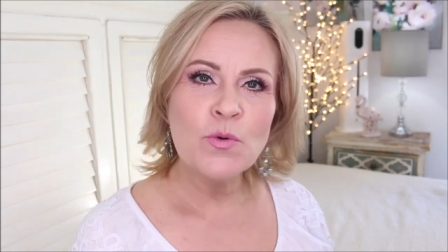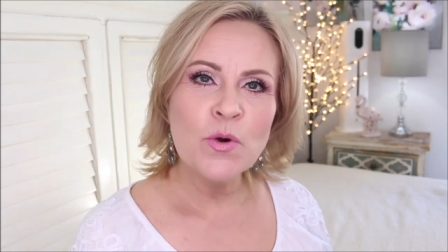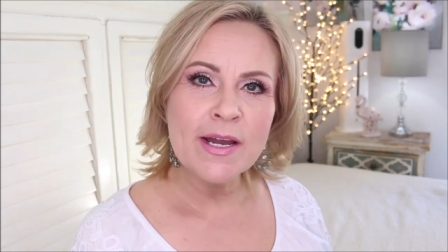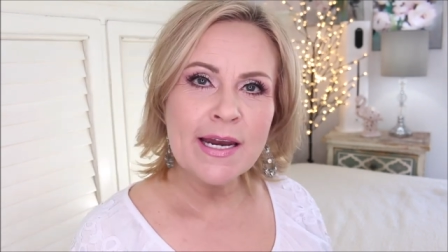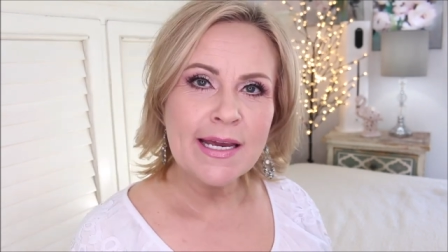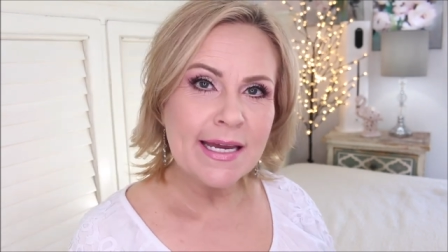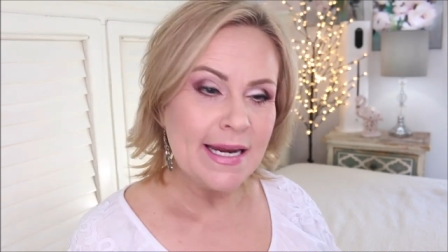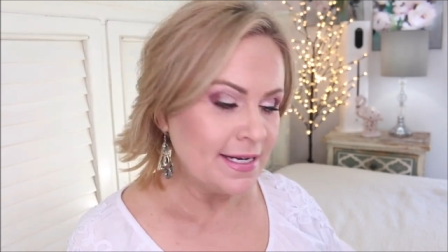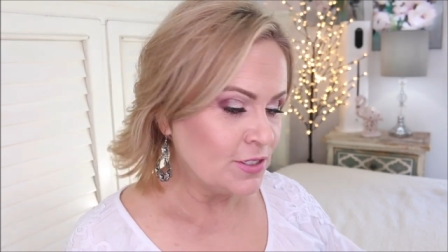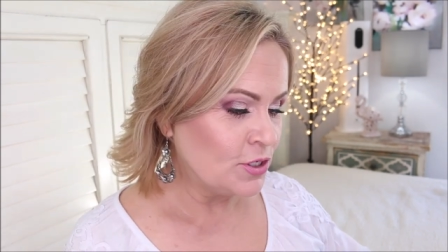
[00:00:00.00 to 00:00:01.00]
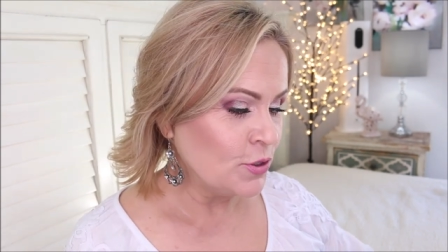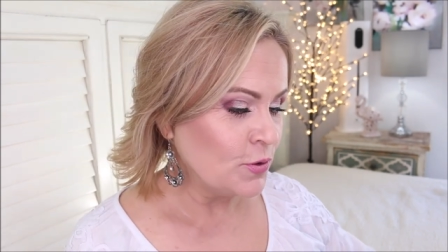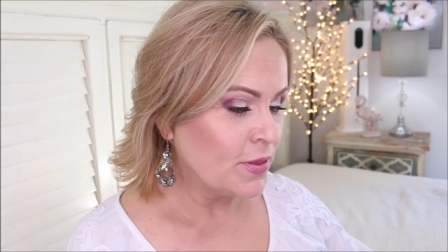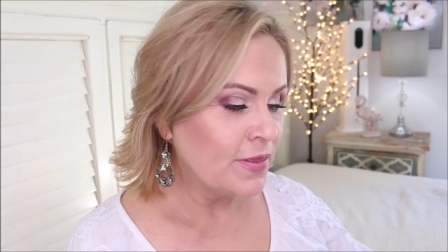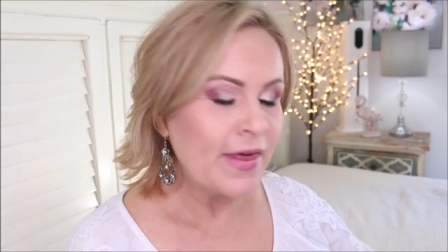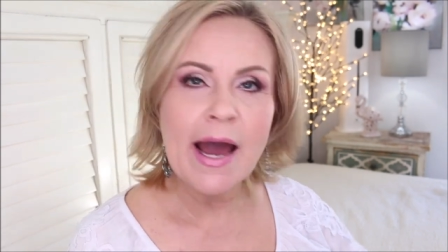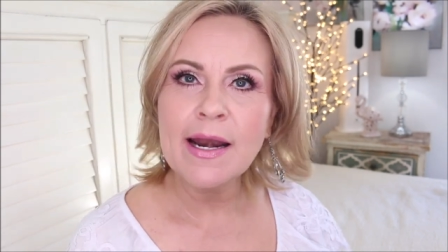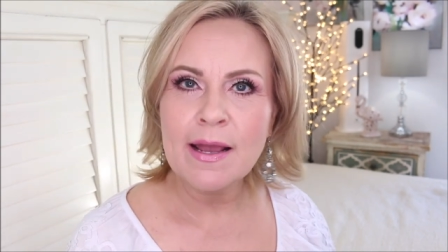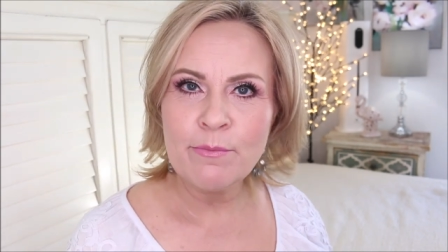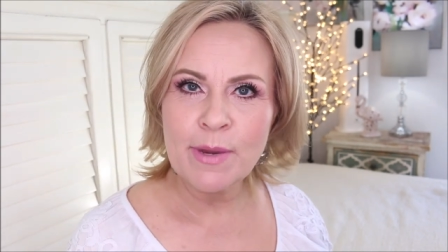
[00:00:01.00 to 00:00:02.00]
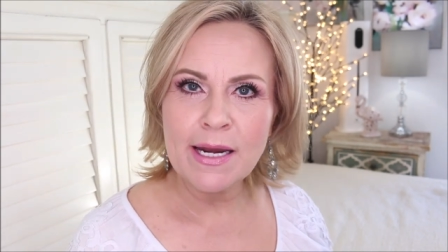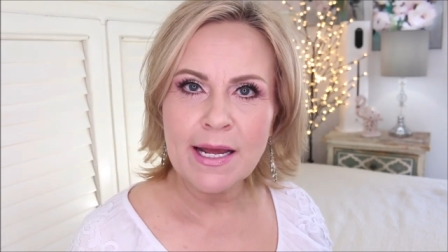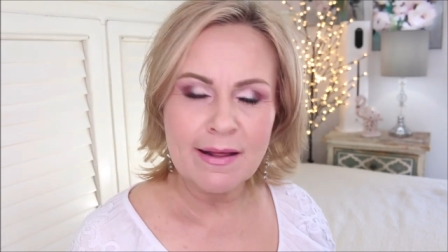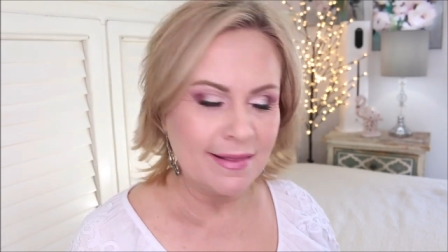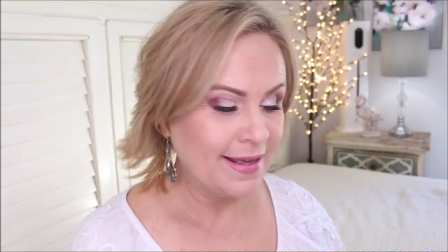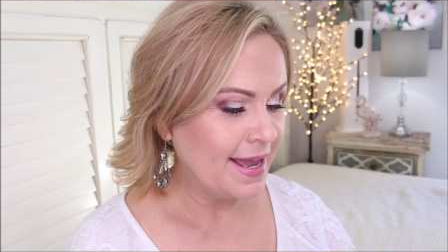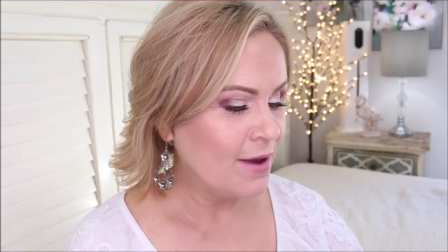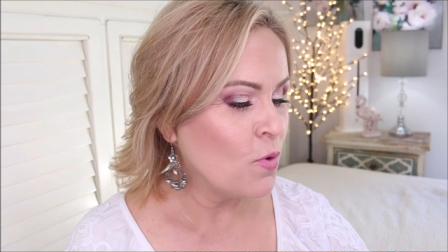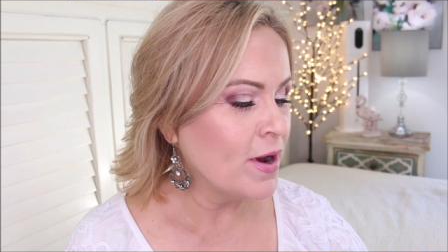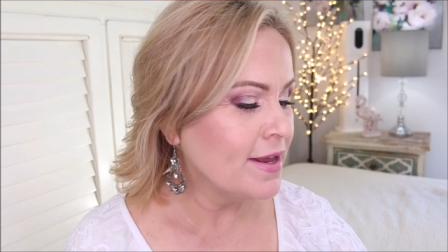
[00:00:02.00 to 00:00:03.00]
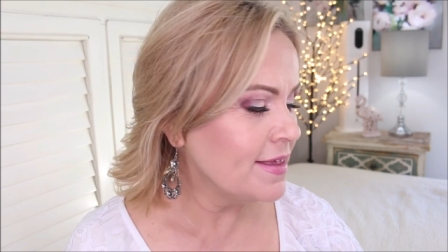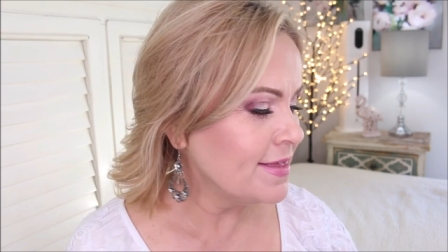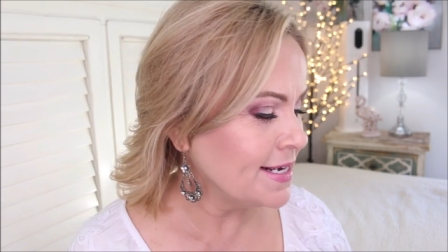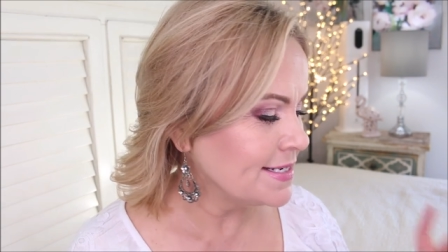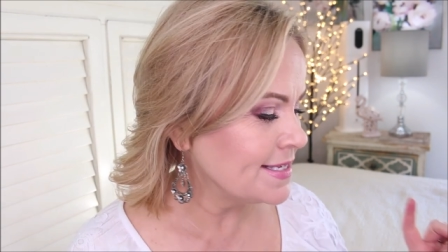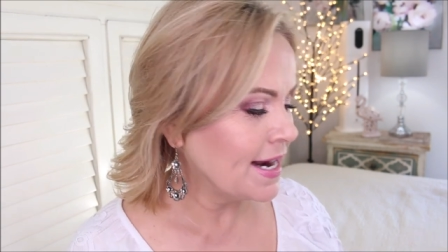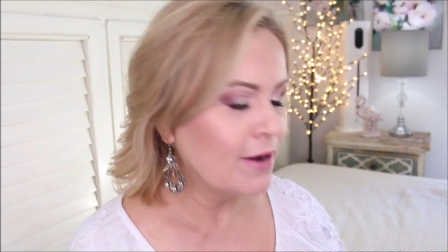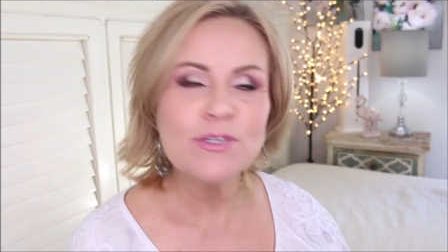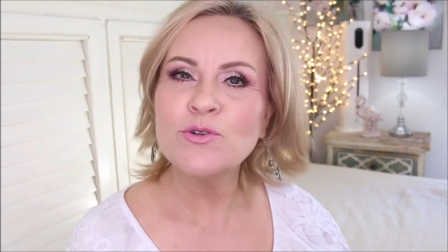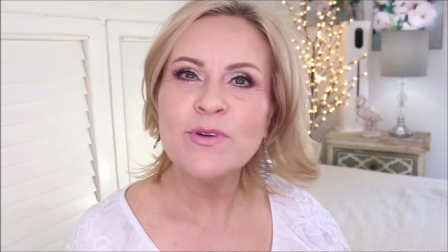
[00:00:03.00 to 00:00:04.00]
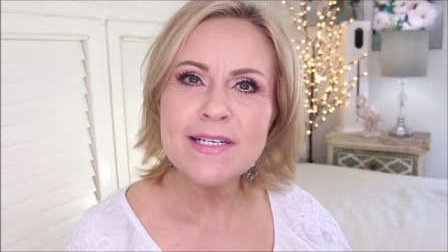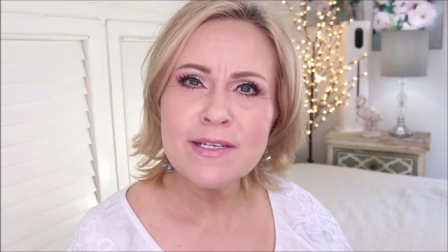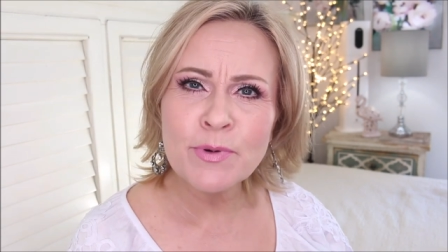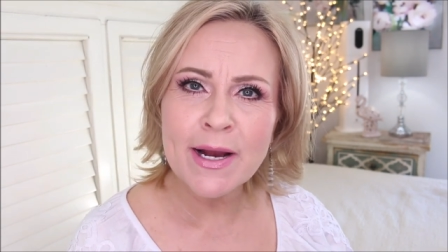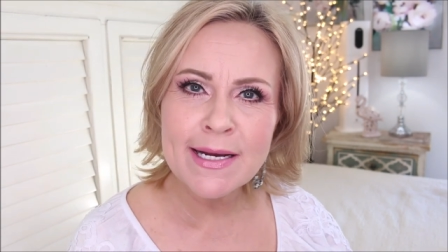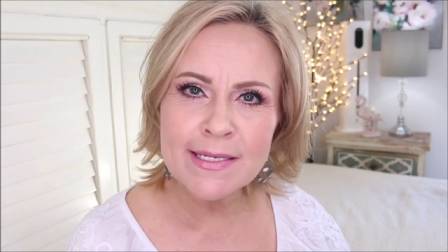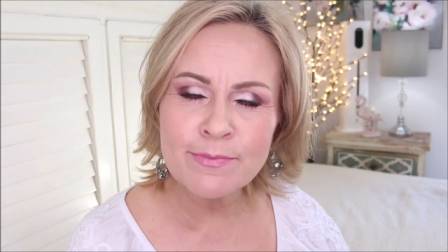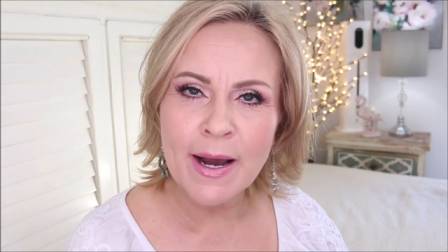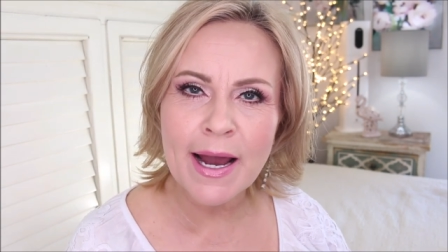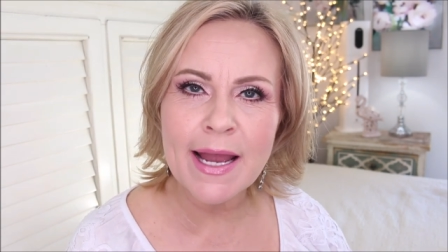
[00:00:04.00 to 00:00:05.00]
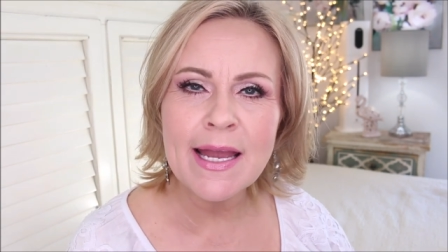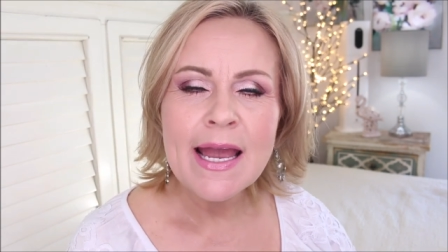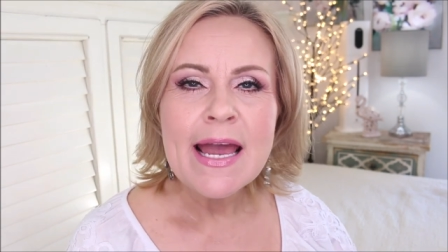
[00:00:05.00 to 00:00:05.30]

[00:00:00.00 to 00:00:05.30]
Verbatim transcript: So we're gonna get into that immediately. One of the things that I was really surprised by